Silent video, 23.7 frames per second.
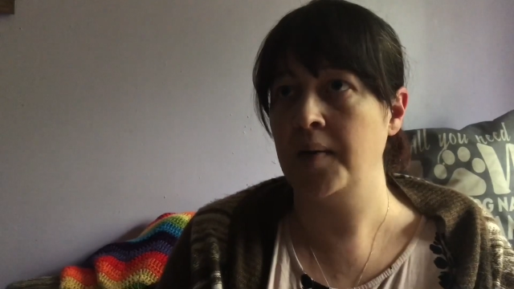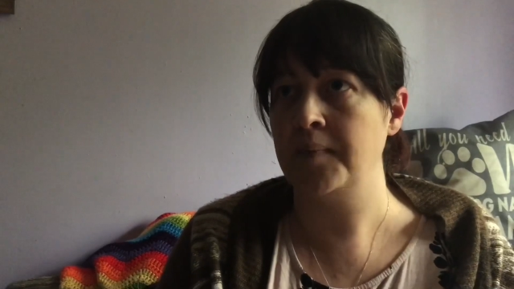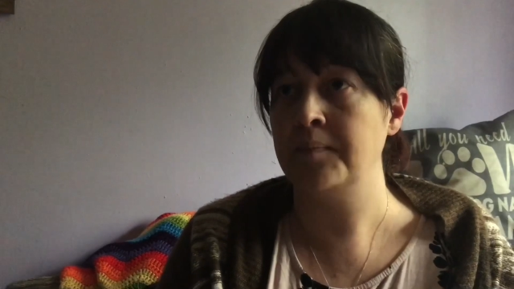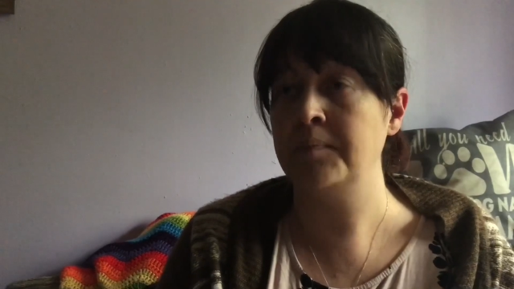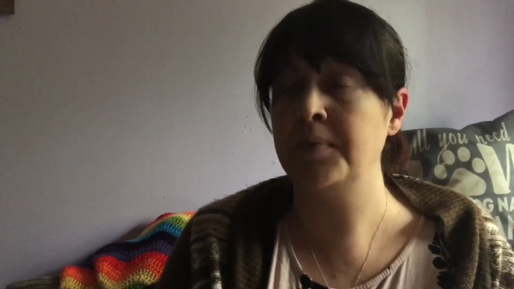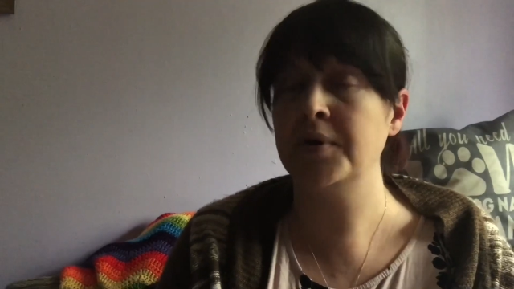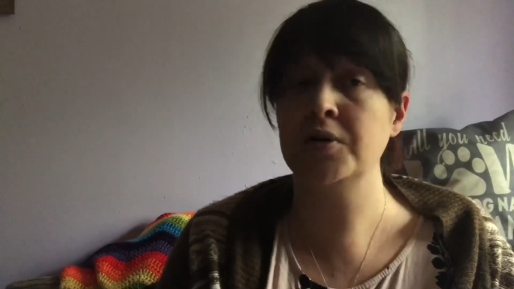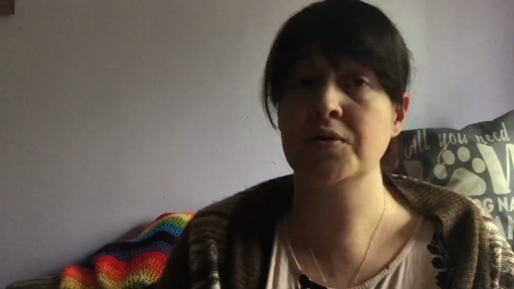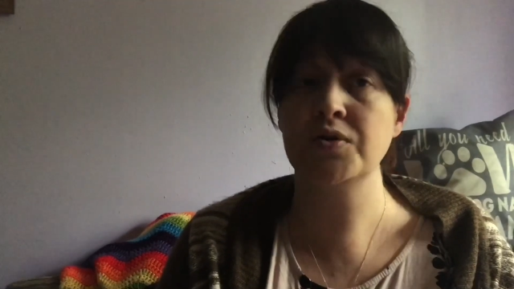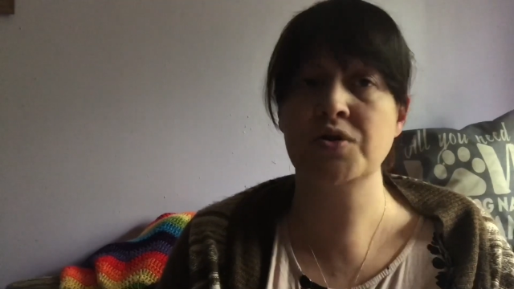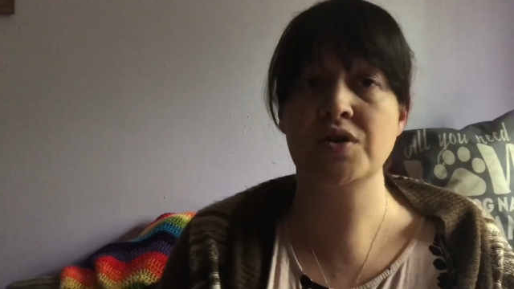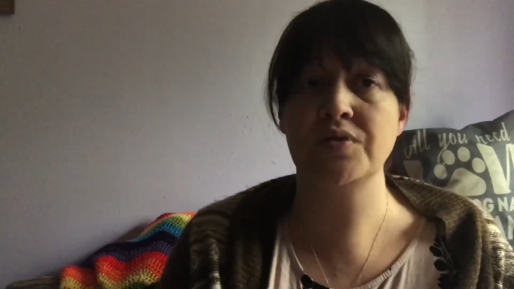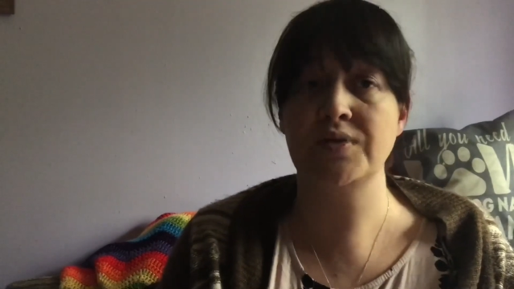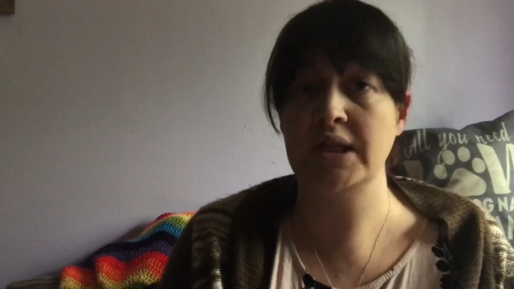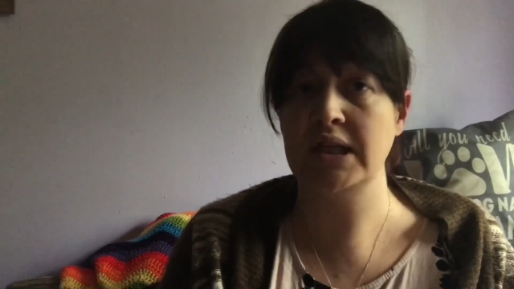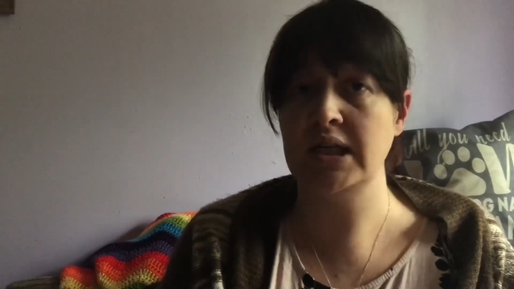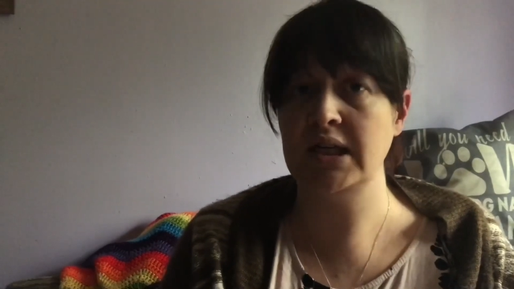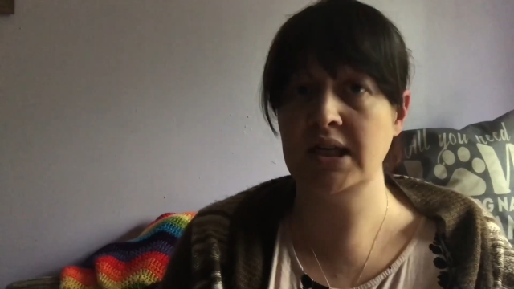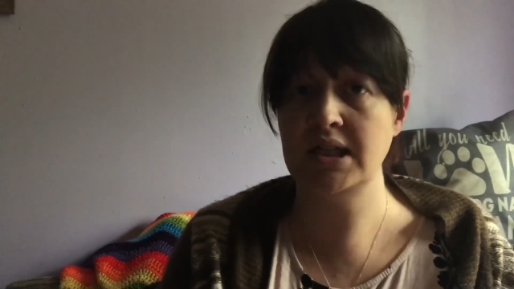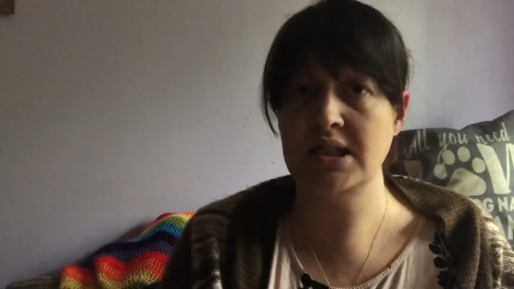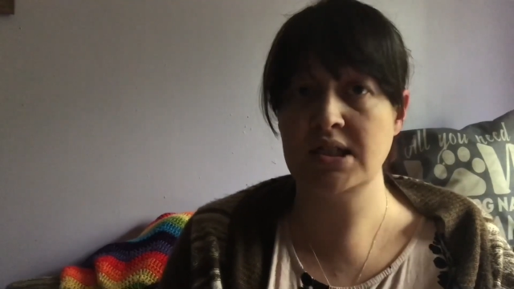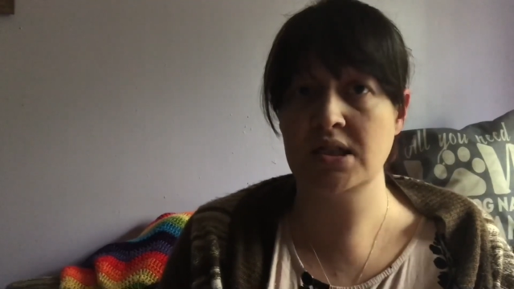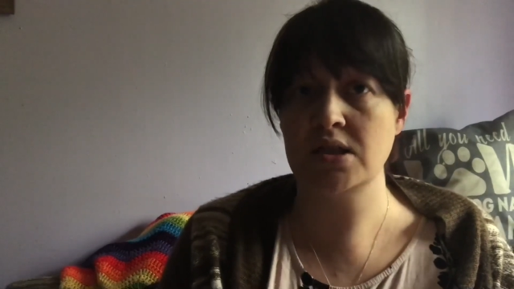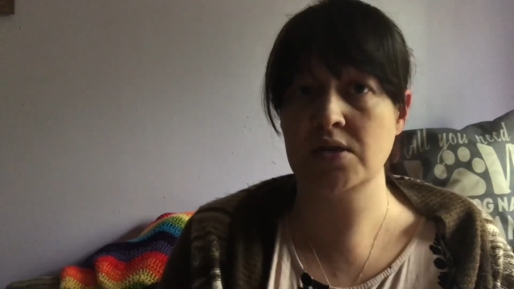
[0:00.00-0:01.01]
but also really
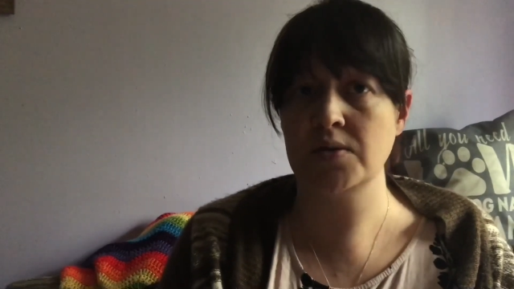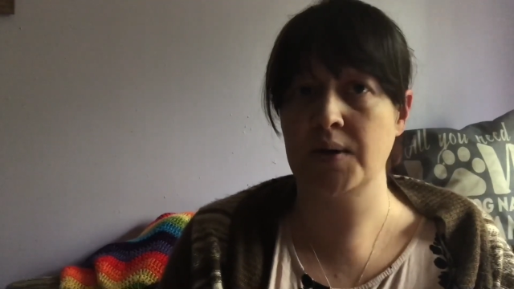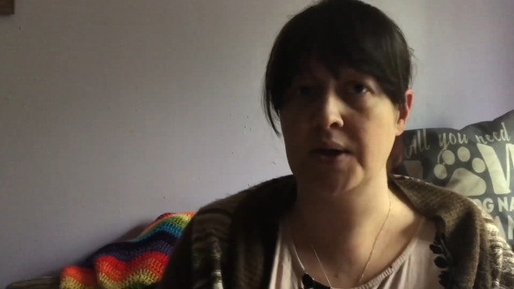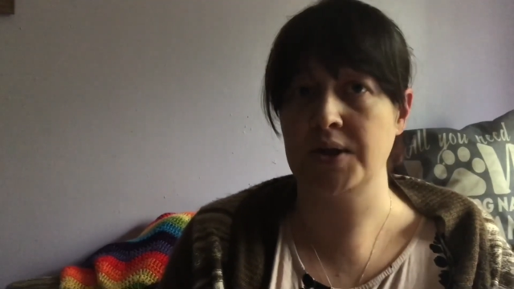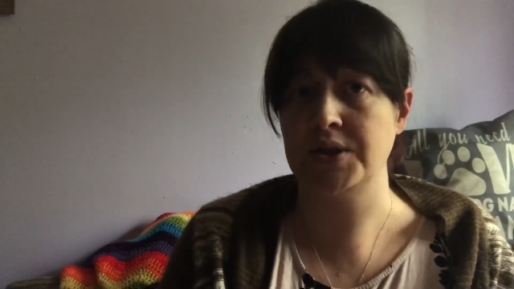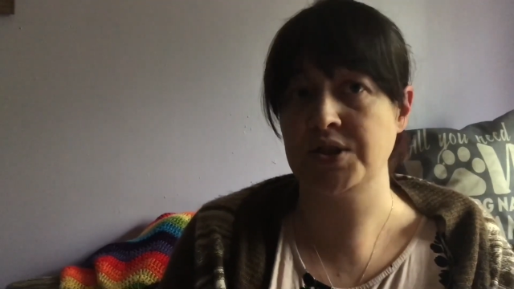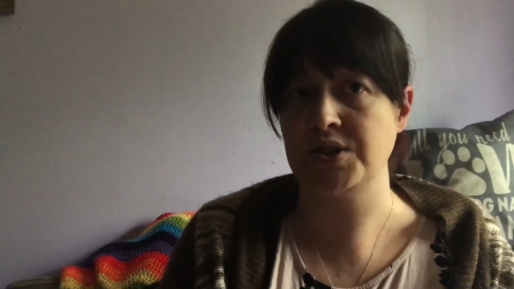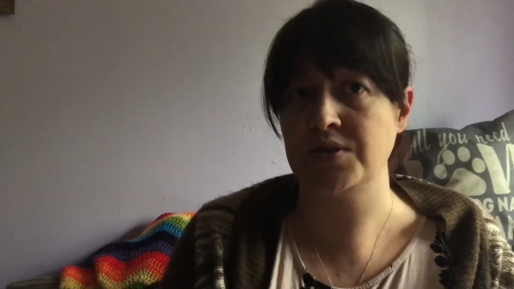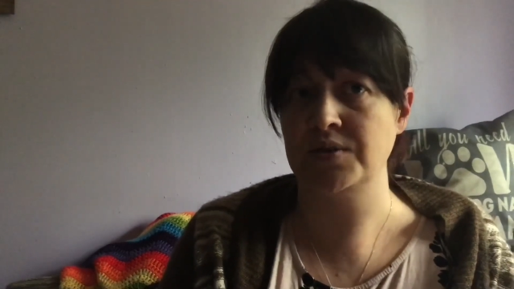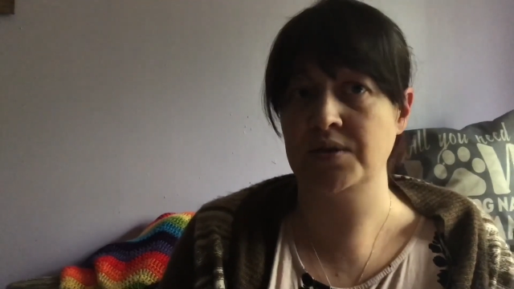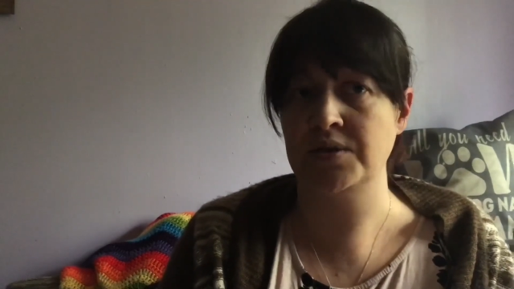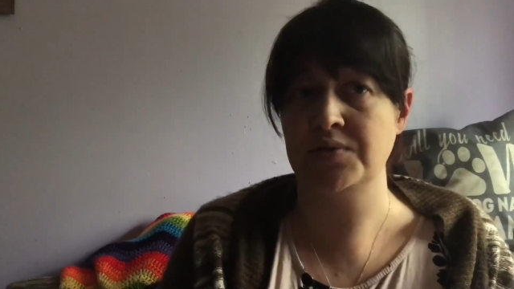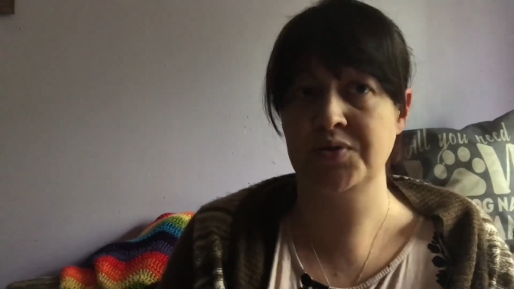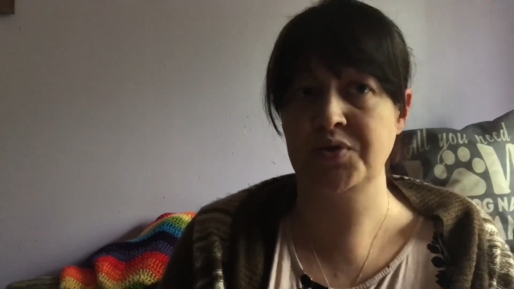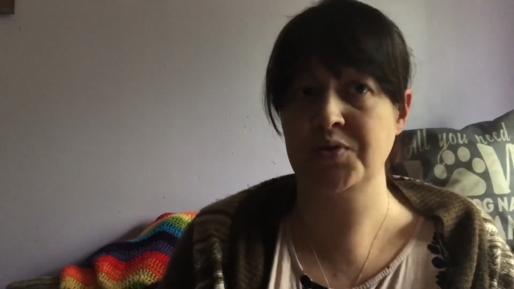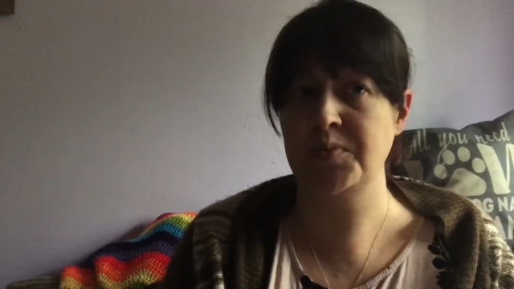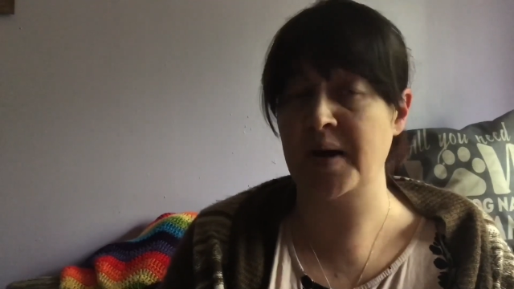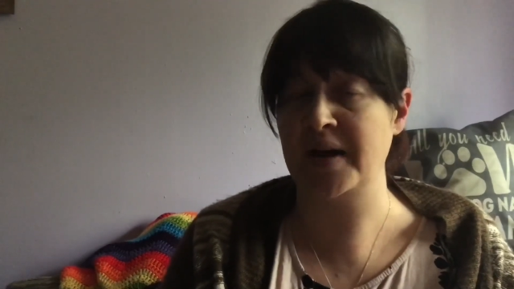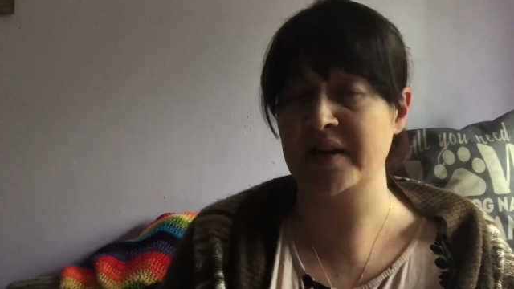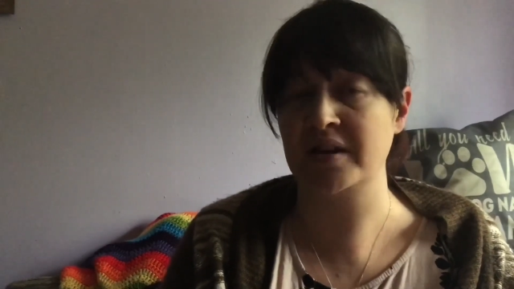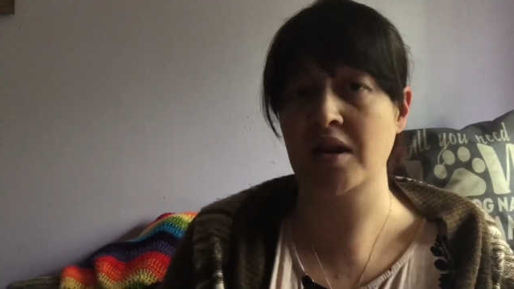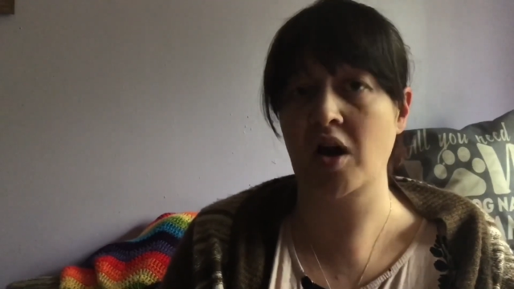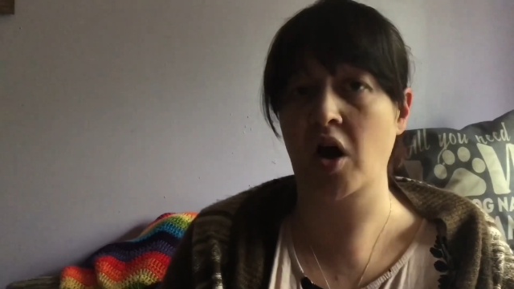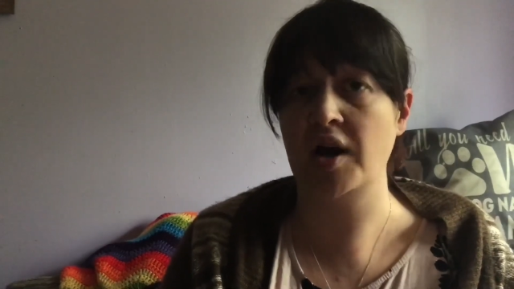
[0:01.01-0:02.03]
easy to answer in the
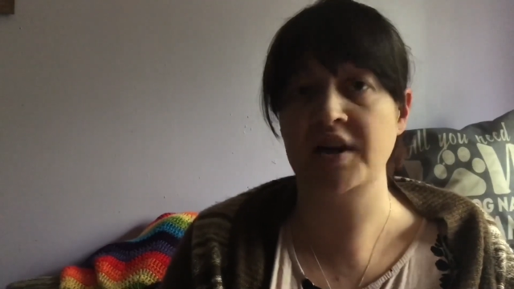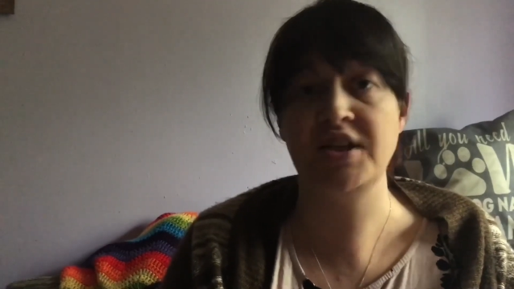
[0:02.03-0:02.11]
respect that